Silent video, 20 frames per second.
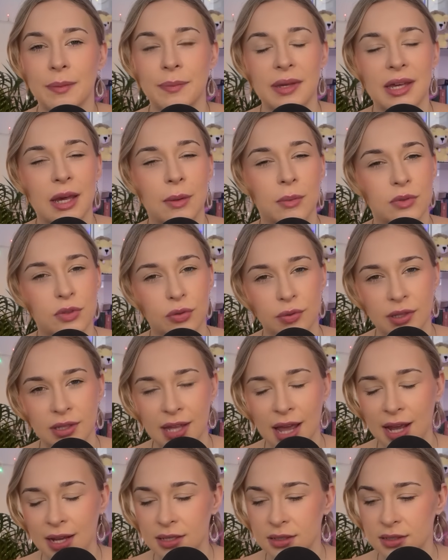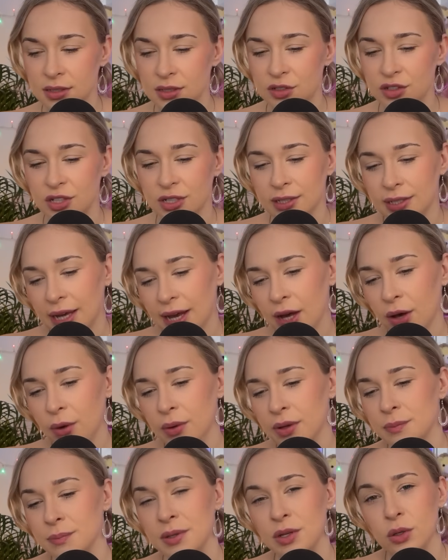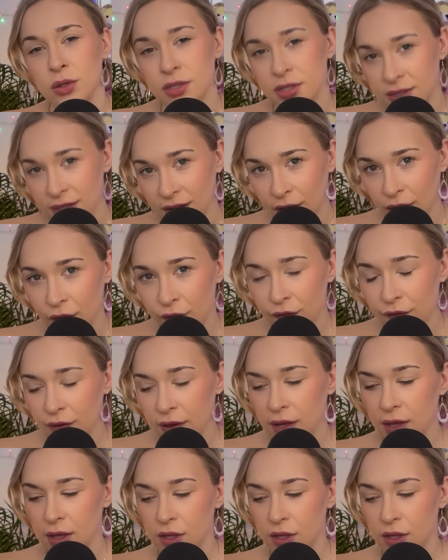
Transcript: being able to relax and chill out and be yourself